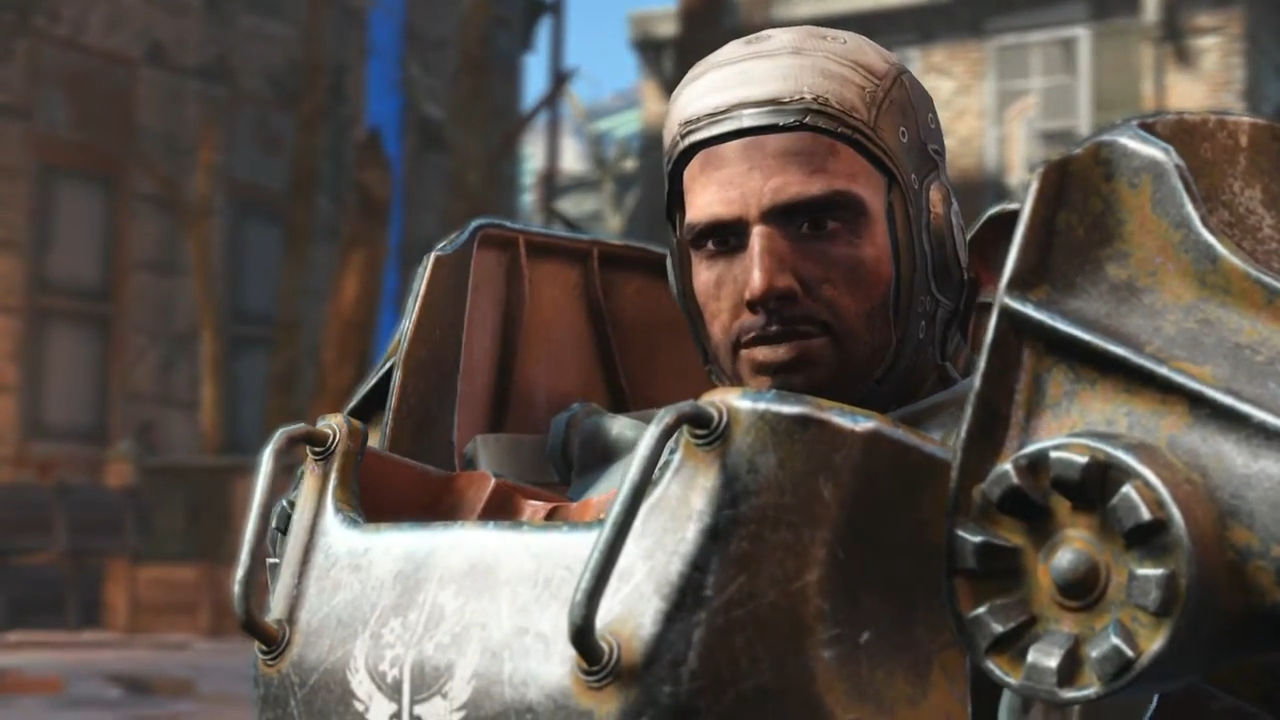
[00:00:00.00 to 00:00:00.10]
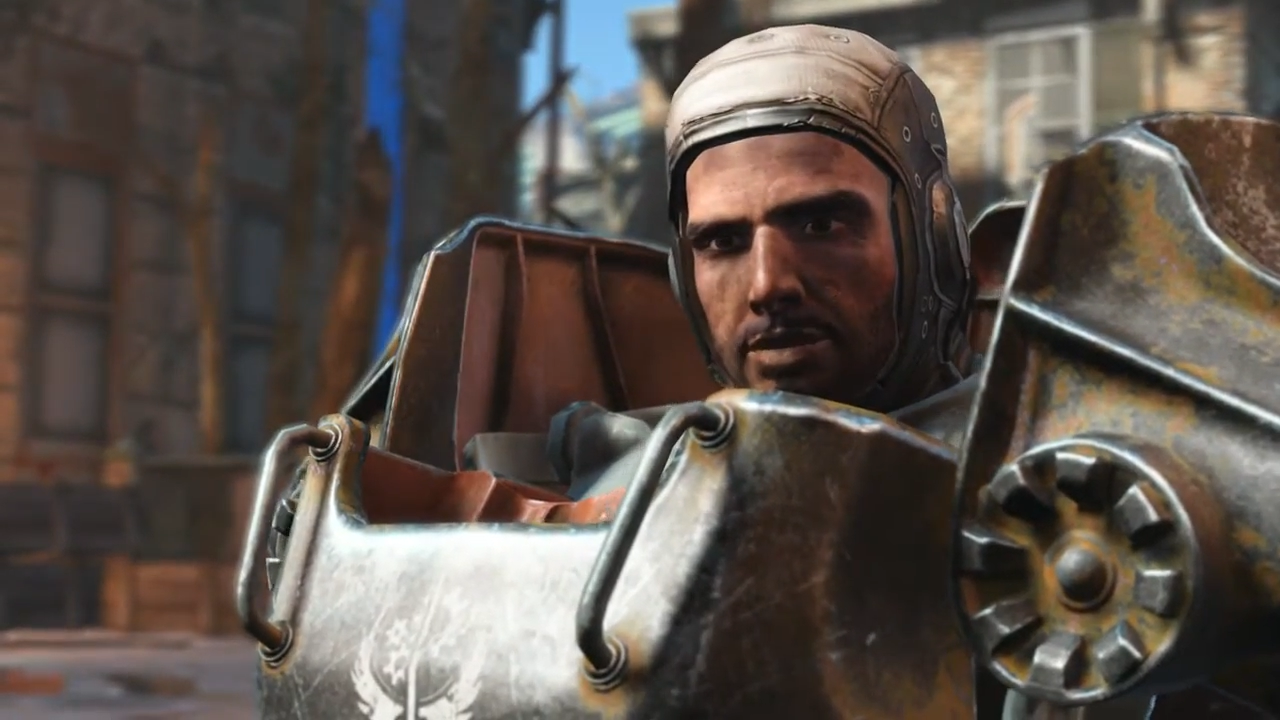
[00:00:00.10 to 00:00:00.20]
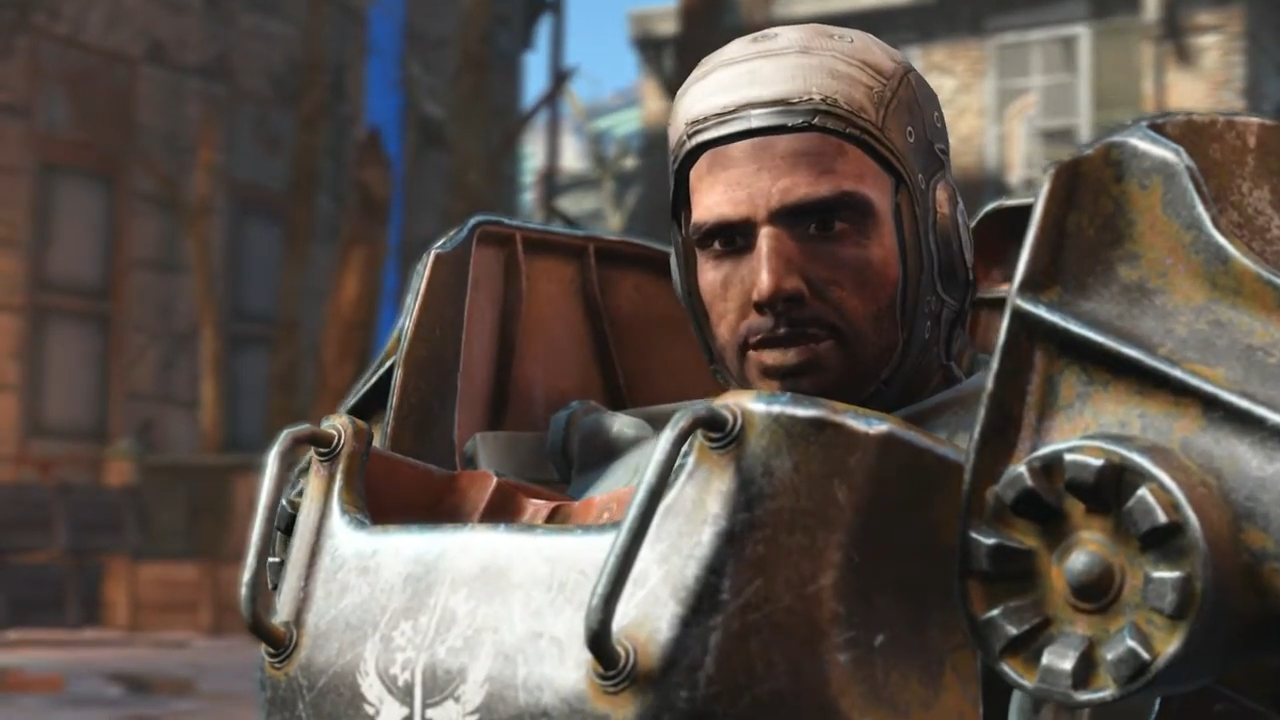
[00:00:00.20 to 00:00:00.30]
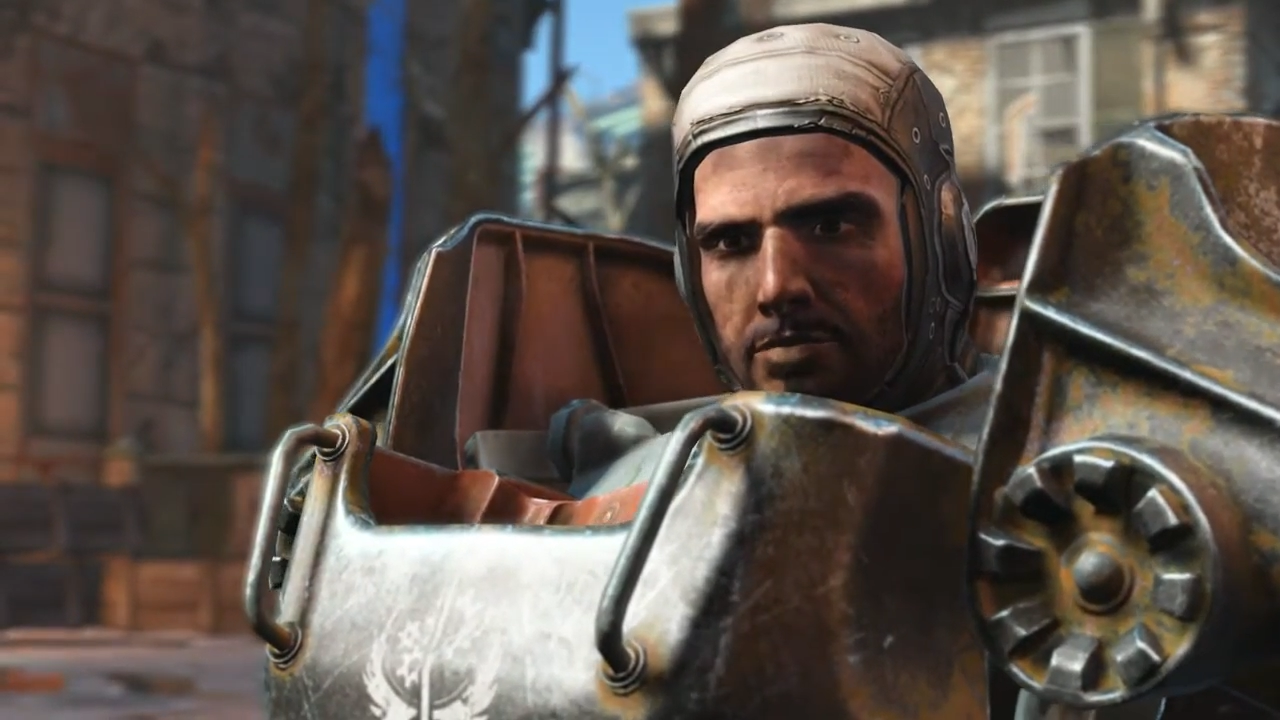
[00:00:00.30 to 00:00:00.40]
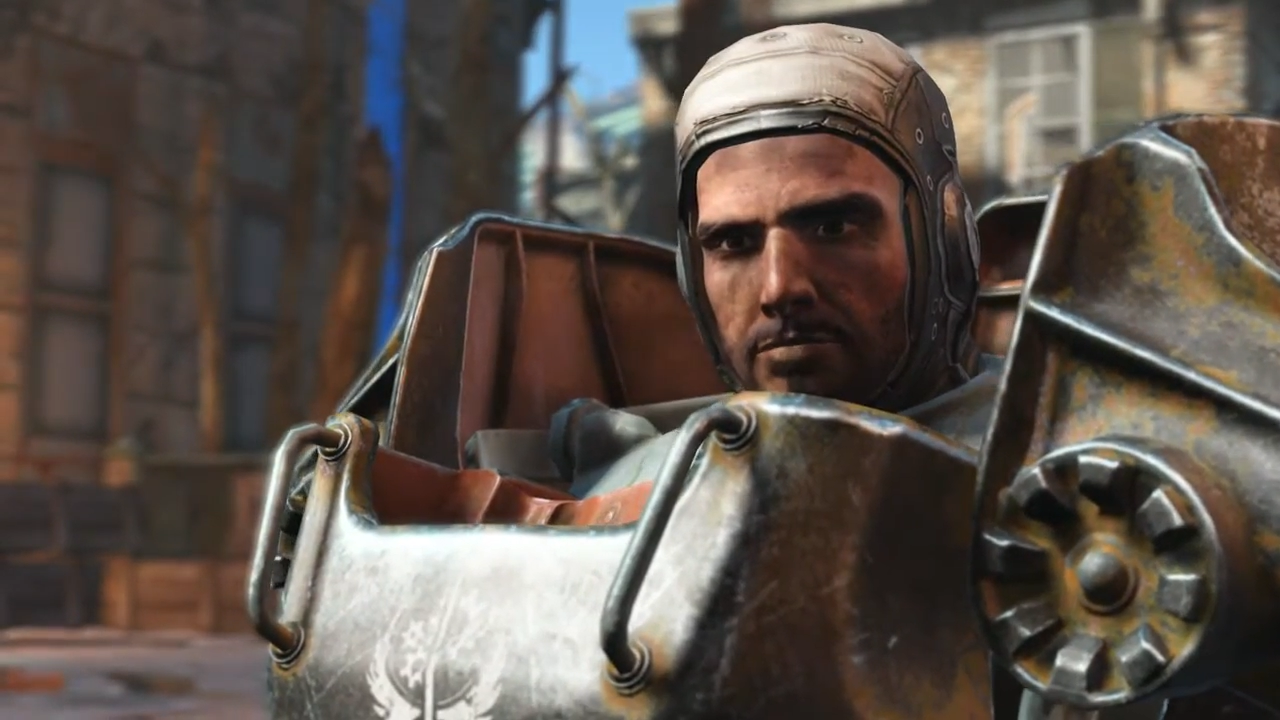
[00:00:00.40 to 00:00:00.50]

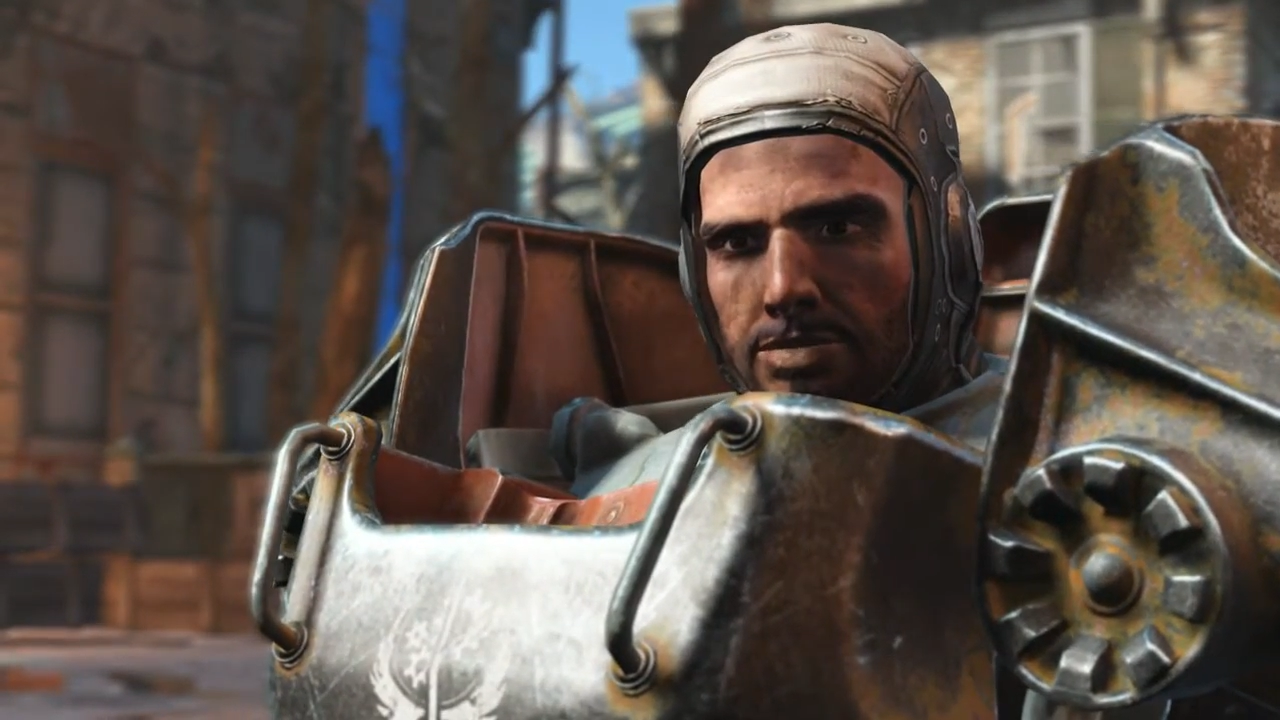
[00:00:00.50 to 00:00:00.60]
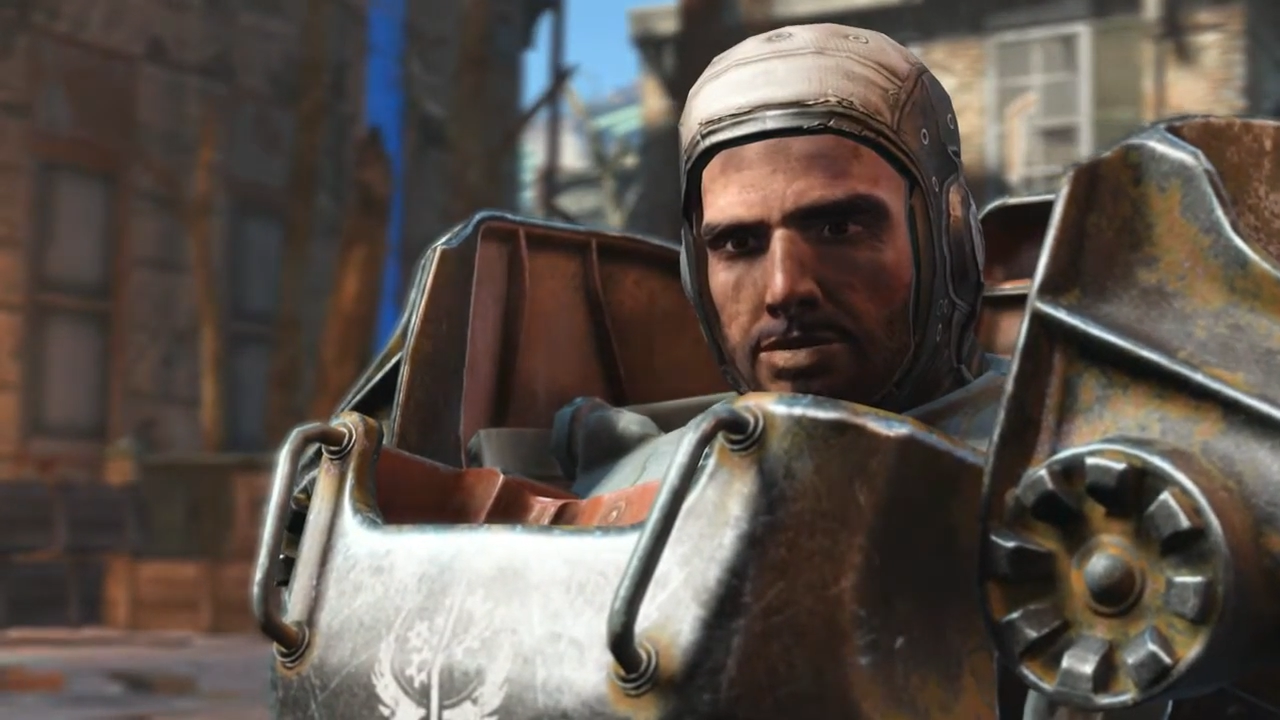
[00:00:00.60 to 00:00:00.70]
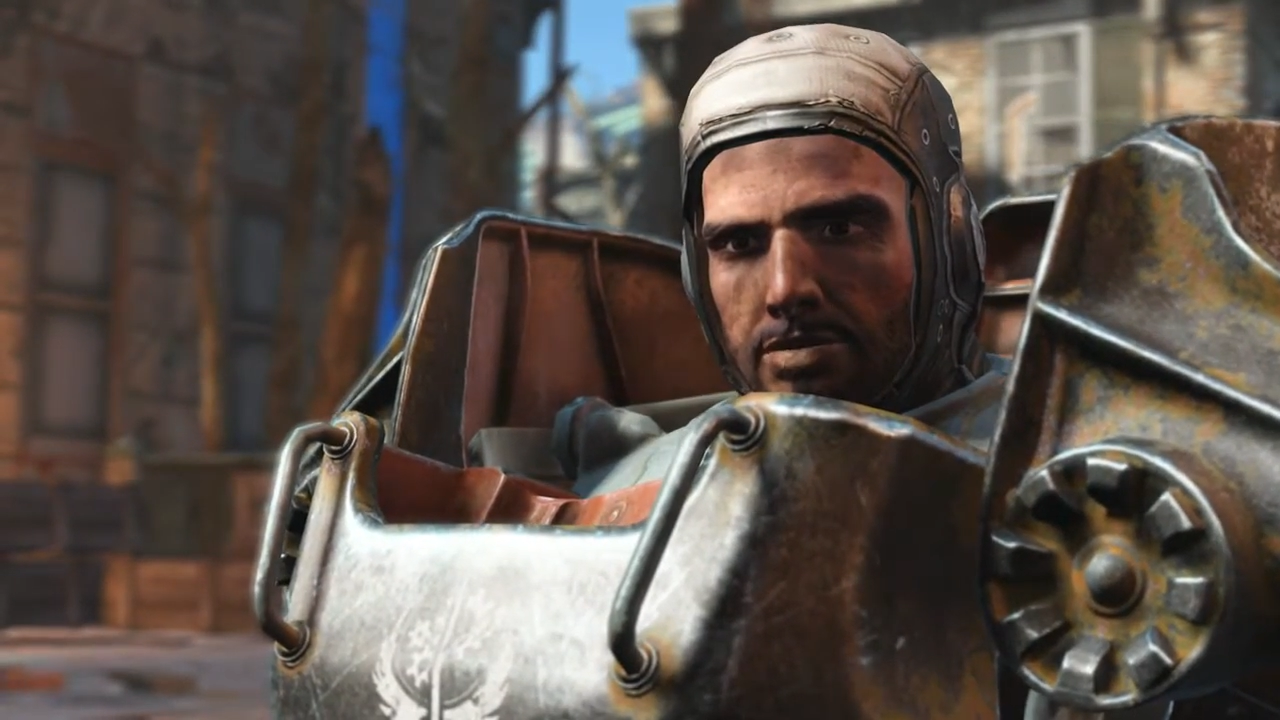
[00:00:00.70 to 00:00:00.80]
Systems,